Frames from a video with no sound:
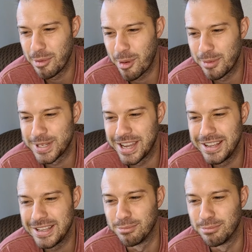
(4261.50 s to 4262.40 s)
you get lemon pepper
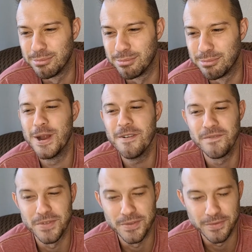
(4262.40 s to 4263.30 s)
tendies. Broke
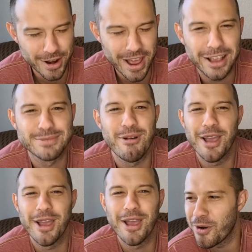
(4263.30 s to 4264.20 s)
here. Very nice,
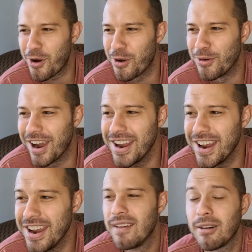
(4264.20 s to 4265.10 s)
Michael. All
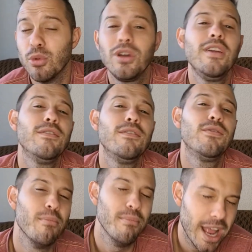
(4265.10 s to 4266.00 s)
right. If I'm looking
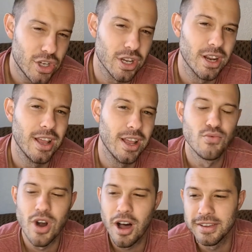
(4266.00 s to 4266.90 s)
for a mansion in
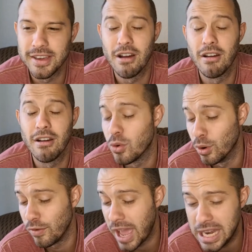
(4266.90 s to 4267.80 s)
the Raleigh area,
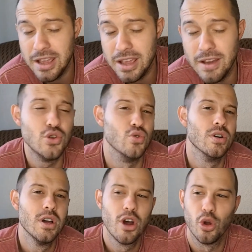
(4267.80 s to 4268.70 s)
or if any of
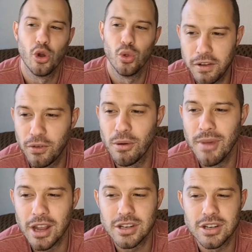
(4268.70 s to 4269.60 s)
you are looking for
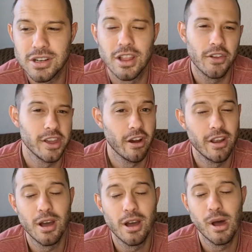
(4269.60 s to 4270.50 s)
a mansion in the Raleigh
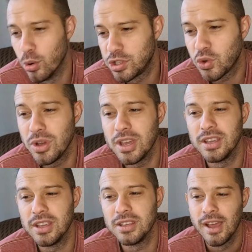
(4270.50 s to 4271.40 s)
area, post
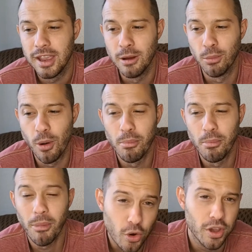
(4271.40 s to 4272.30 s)
squeeze, your boy
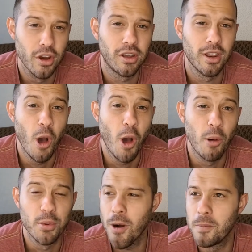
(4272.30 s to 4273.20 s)
Michael here can
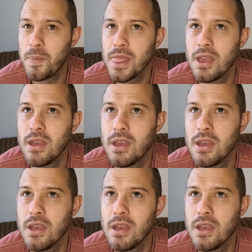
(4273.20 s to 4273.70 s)
help you out.